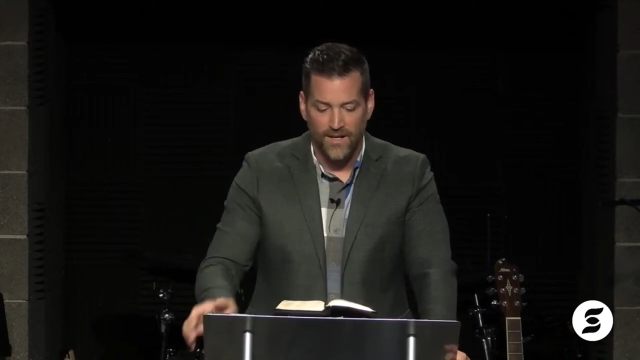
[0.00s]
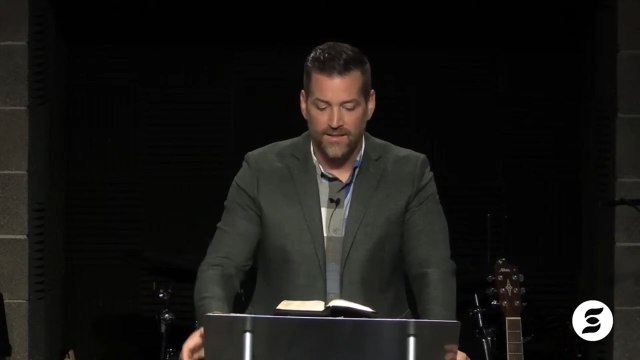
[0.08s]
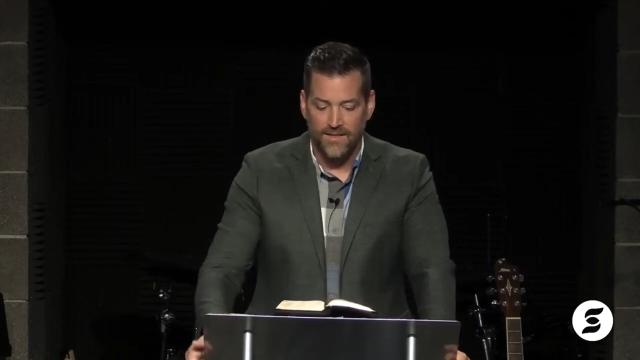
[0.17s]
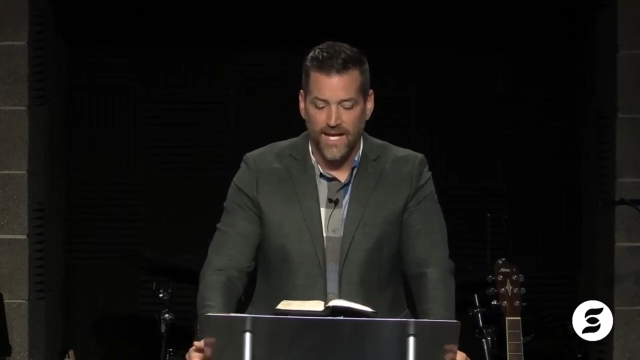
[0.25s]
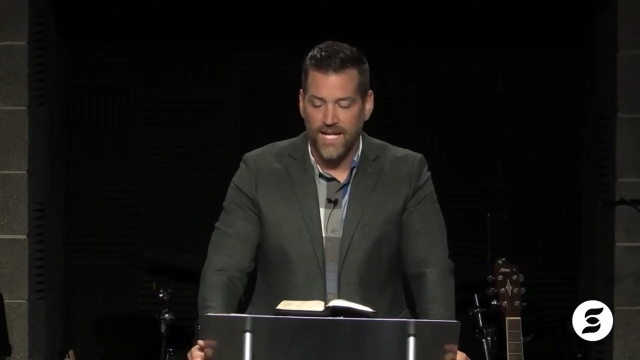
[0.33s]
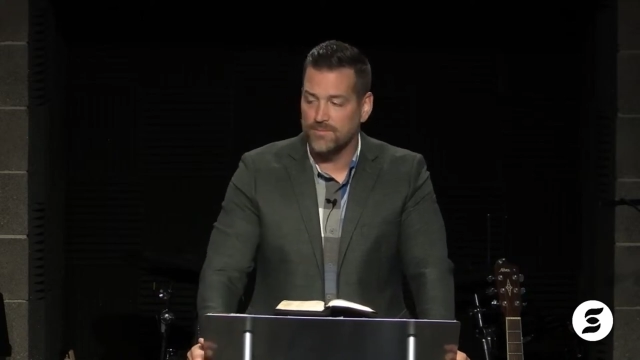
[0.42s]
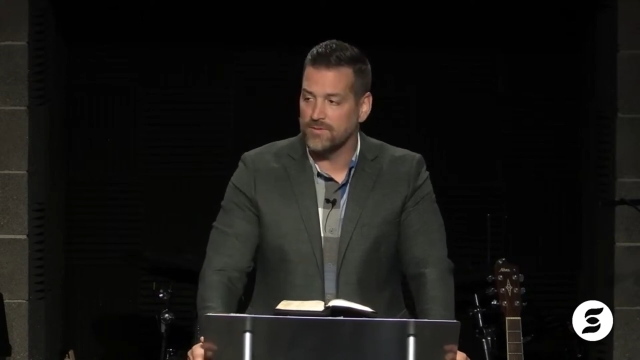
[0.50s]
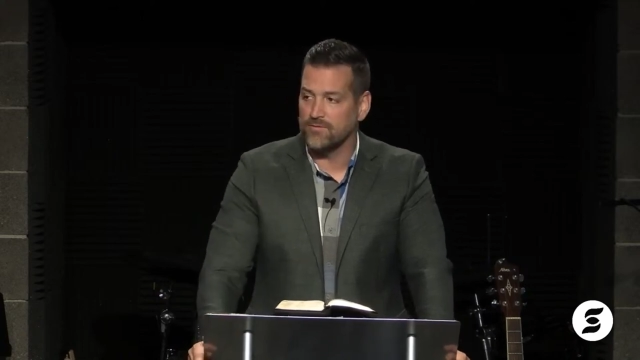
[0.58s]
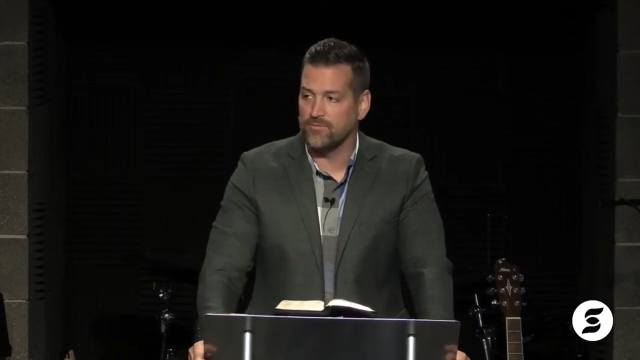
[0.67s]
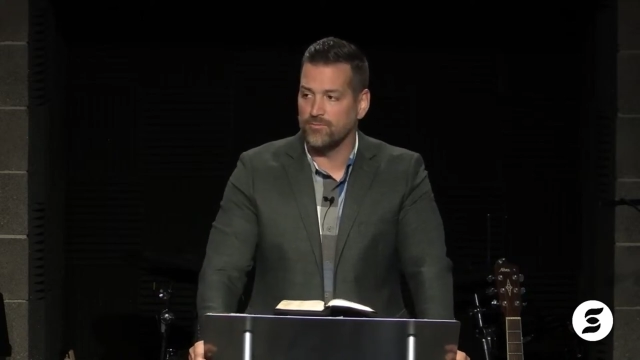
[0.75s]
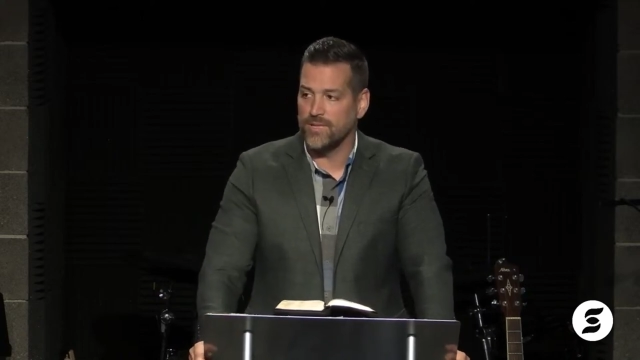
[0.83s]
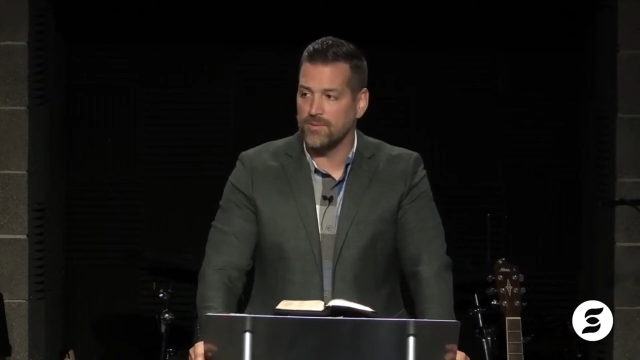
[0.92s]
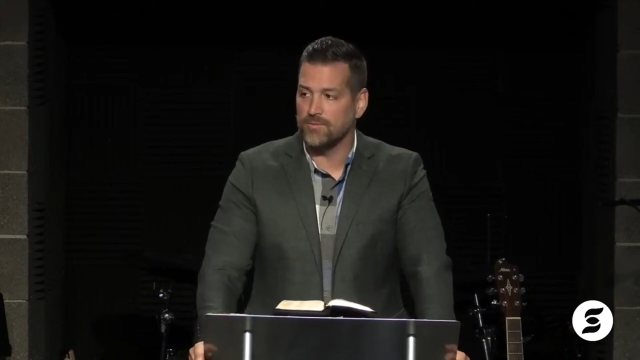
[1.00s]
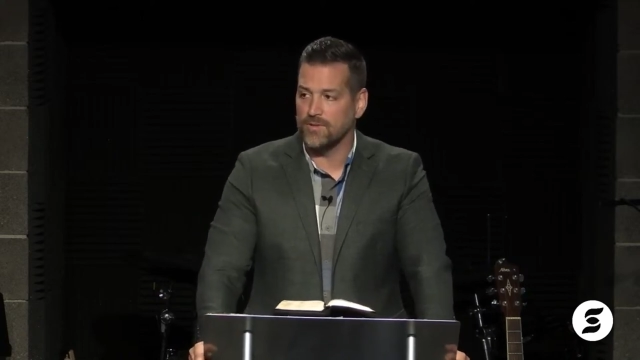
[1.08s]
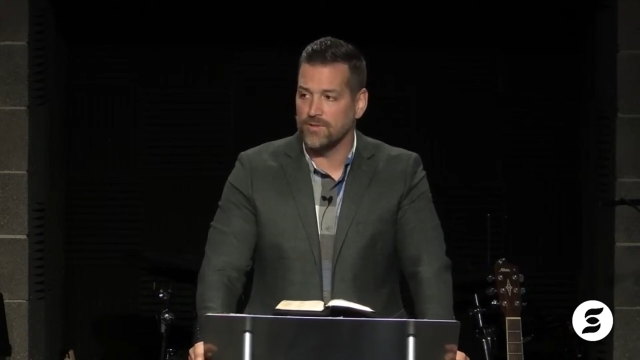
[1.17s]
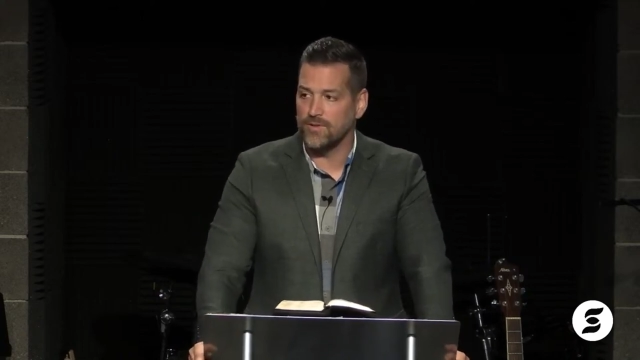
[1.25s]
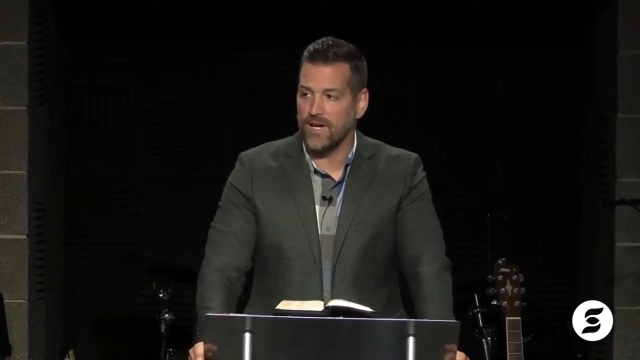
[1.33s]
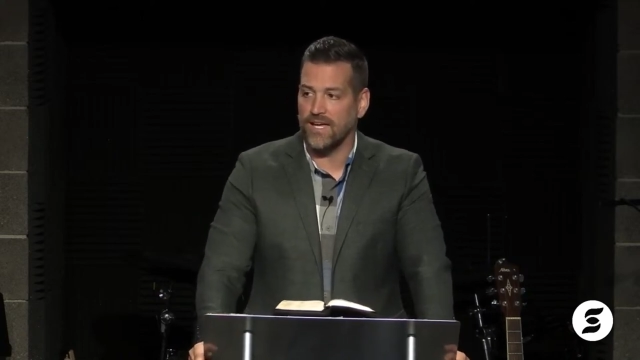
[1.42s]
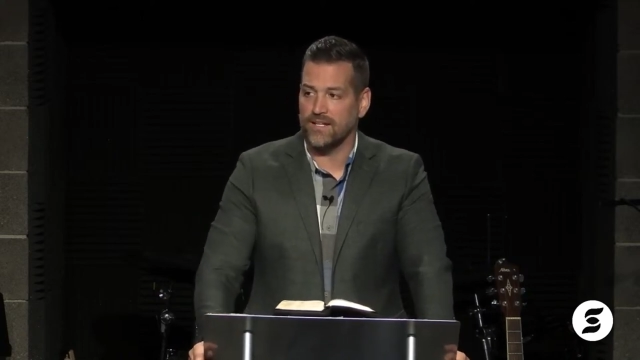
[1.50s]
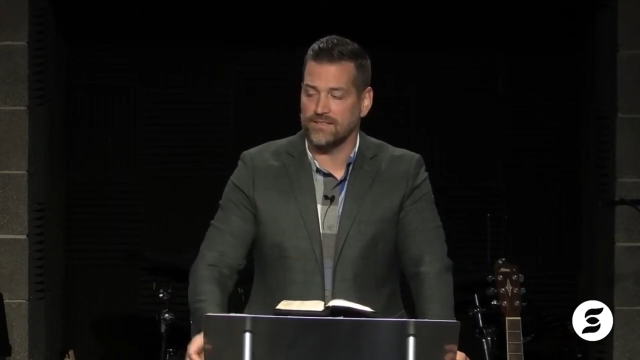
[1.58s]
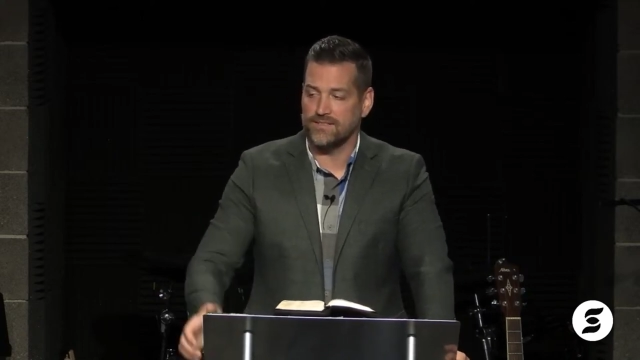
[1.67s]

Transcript: A lineup of people who had a